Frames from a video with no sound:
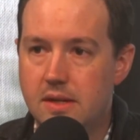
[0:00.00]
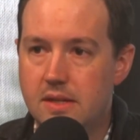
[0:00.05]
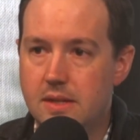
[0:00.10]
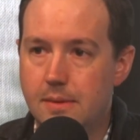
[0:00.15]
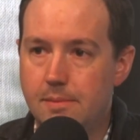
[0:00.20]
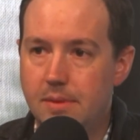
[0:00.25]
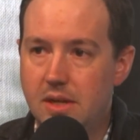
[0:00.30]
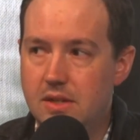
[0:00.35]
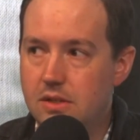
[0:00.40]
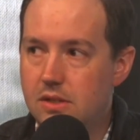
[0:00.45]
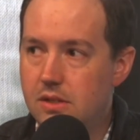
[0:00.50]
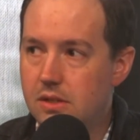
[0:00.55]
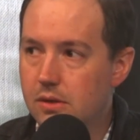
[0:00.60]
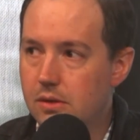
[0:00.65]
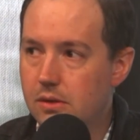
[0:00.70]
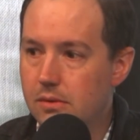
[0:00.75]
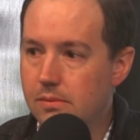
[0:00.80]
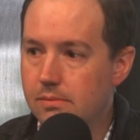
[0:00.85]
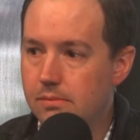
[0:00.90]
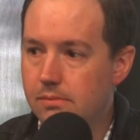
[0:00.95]
Is it meant
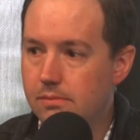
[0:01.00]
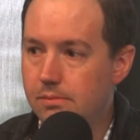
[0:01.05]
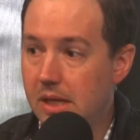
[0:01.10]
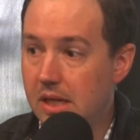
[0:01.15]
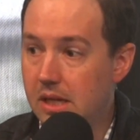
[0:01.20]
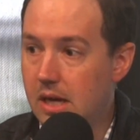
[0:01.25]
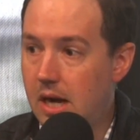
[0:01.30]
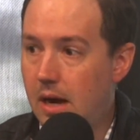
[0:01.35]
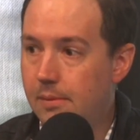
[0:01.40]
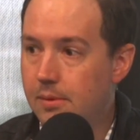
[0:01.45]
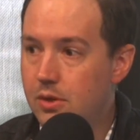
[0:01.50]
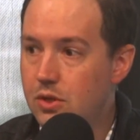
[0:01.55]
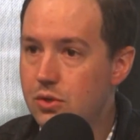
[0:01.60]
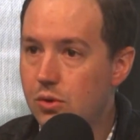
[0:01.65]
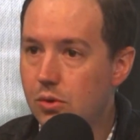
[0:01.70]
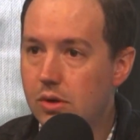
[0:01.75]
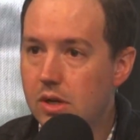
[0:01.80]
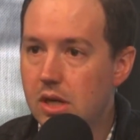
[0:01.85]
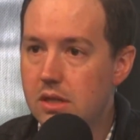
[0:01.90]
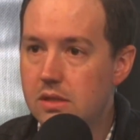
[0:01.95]
to be
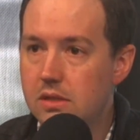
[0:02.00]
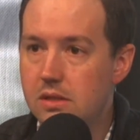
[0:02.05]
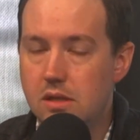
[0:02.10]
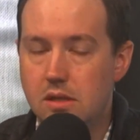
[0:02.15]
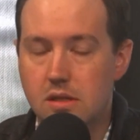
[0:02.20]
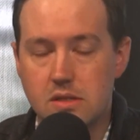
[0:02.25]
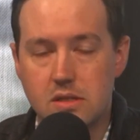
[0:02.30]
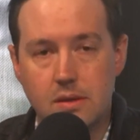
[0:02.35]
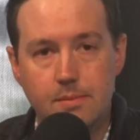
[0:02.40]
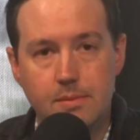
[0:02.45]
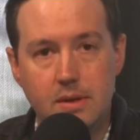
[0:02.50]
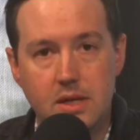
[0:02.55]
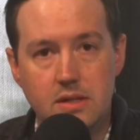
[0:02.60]
commerce oriented? Is it